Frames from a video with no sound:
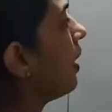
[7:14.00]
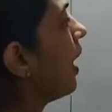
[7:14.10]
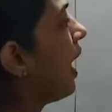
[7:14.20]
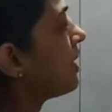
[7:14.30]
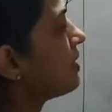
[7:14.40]

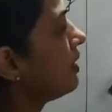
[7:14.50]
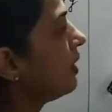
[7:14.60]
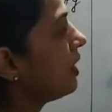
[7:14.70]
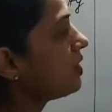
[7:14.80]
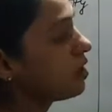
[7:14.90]

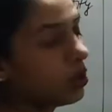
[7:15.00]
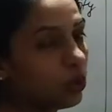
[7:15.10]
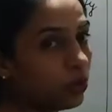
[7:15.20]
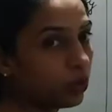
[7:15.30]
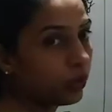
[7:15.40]
acceleration
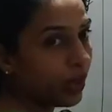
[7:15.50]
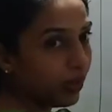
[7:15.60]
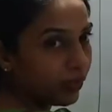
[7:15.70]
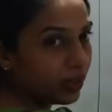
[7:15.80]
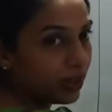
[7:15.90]
due to
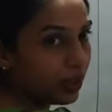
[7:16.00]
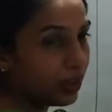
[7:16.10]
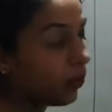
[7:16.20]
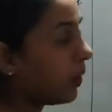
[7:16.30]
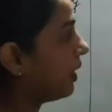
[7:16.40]
gravity
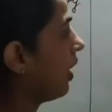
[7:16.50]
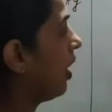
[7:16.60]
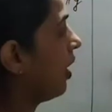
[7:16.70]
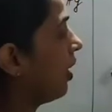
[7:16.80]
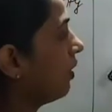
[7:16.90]

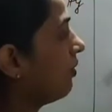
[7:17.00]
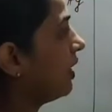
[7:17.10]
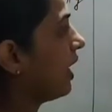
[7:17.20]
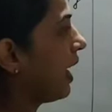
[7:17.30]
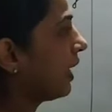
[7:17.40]
when
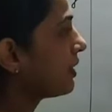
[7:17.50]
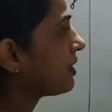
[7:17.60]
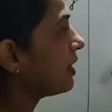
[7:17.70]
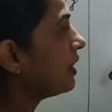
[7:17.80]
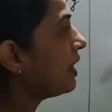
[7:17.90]
acts,
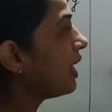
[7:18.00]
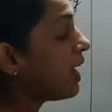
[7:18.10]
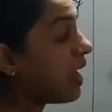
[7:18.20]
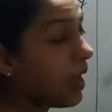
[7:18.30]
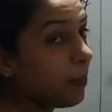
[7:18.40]
then
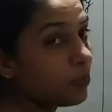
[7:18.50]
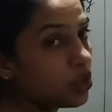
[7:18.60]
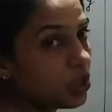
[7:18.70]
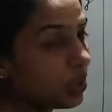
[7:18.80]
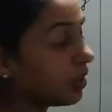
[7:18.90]

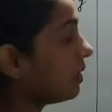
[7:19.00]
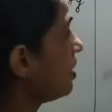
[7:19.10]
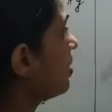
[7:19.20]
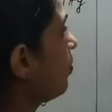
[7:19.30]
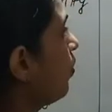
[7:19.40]
mg,
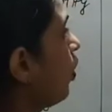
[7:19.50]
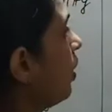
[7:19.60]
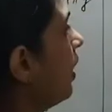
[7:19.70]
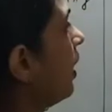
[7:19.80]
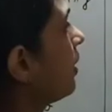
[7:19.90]
this
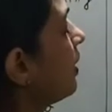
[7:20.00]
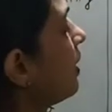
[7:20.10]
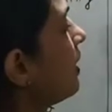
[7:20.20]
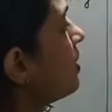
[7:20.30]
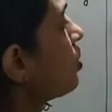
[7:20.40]
product
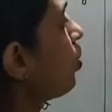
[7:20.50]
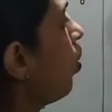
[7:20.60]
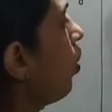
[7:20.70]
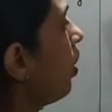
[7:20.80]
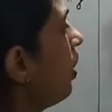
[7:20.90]
is
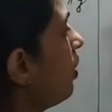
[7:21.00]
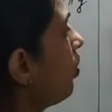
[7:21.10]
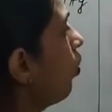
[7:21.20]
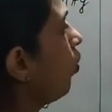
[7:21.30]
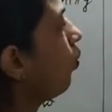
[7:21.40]
called
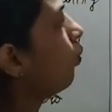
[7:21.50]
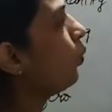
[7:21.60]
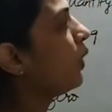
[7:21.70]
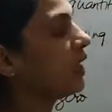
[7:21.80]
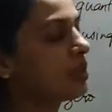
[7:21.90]

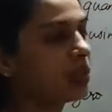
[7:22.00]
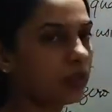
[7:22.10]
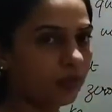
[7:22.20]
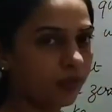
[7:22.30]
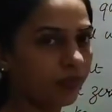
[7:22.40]
weight.
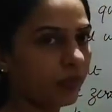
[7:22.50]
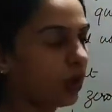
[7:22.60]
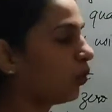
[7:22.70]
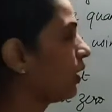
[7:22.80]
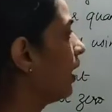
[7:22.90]

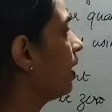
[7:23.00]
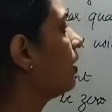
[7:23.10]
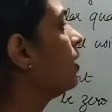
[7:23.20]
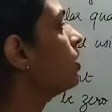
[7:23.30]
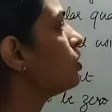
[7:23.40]
Okay,
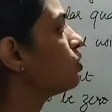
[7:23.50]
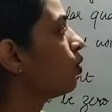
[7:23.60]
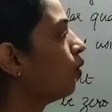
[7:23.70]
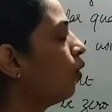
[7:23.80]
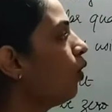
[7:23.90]

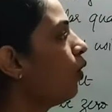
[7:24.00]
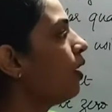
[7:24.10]
so